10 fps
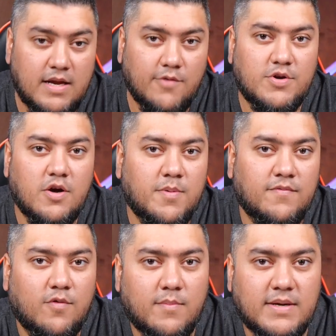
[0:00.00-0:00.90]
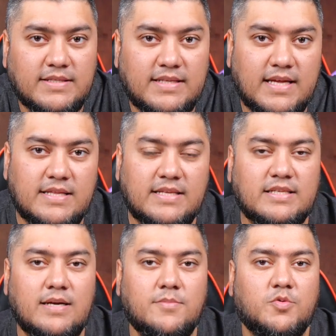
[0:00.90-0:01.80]
Now, if we talk performance, then
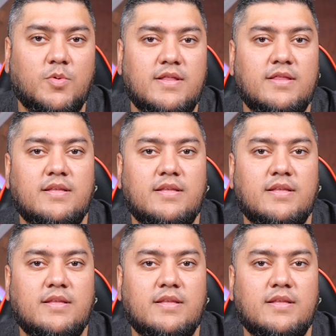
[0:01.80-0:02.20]
this comes with